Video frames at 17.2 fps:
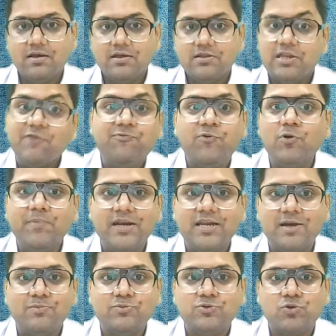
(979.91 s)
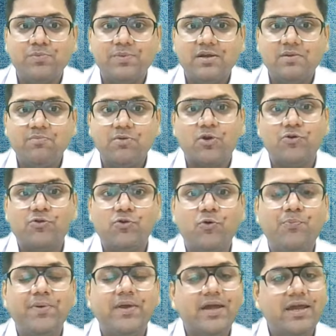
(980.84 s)
then full money comes to me, because
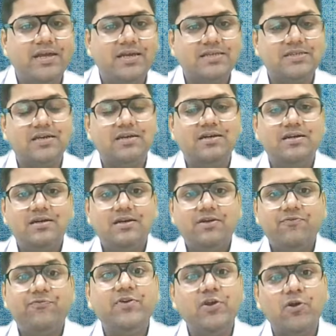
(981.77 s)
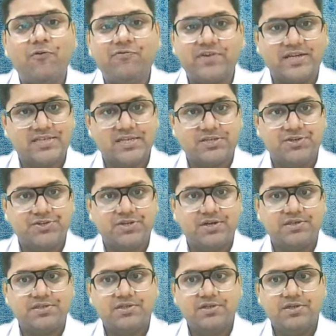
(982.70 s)
UPI is free of transaction charge.